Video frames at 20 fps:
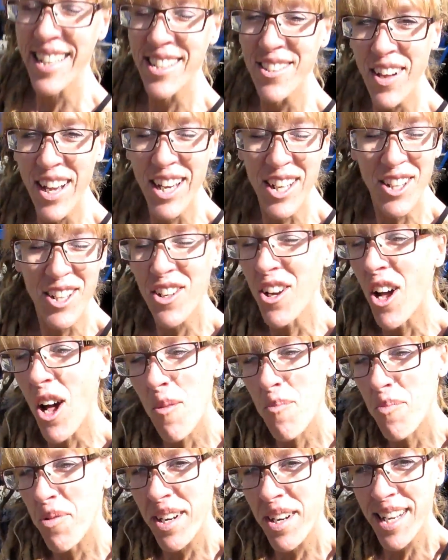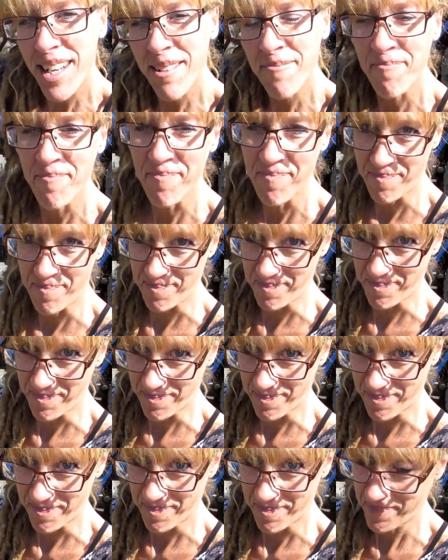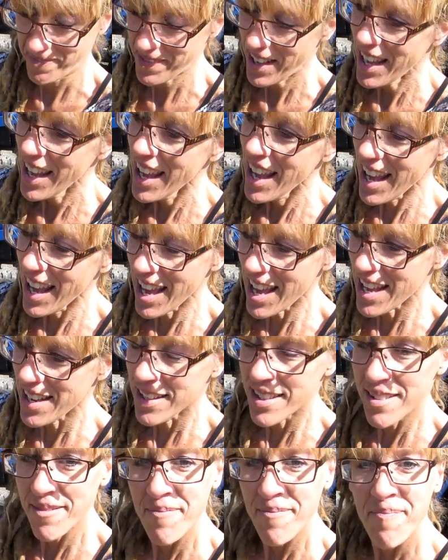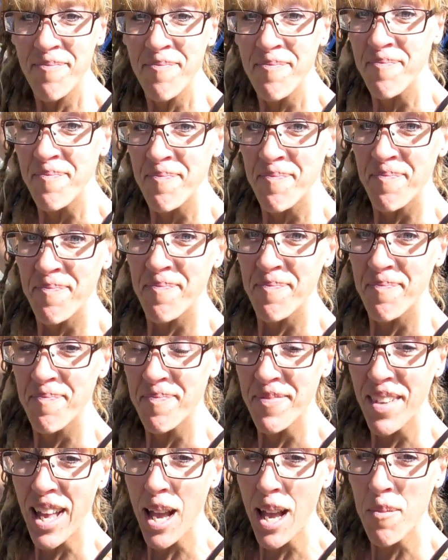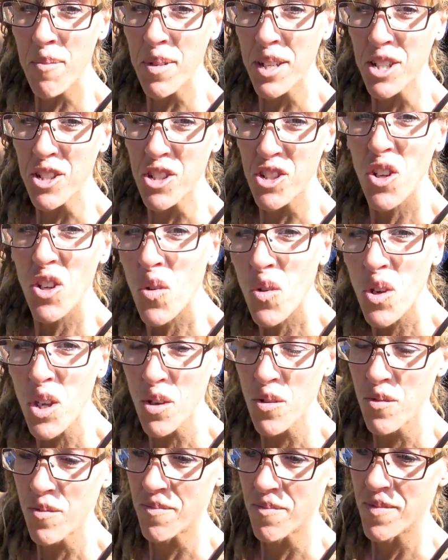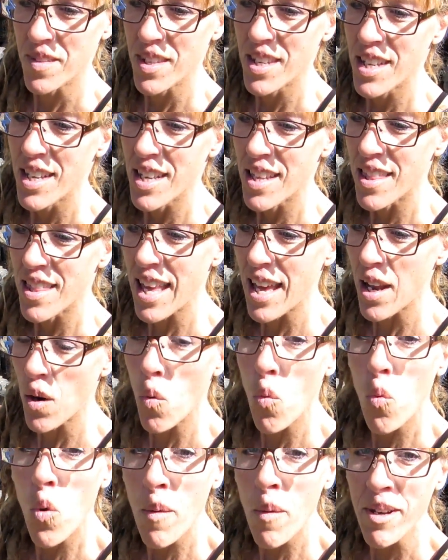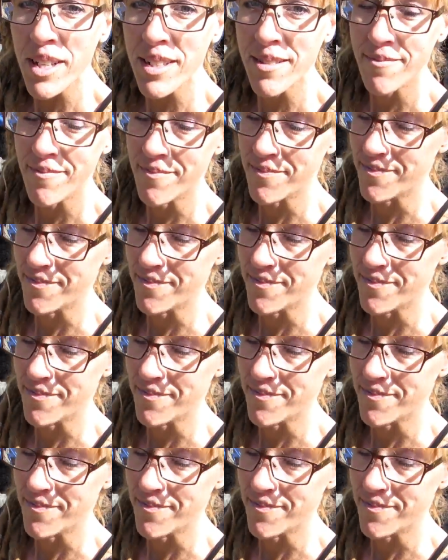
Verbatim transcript: so I could look all pretty. And I'm going to show you that a woman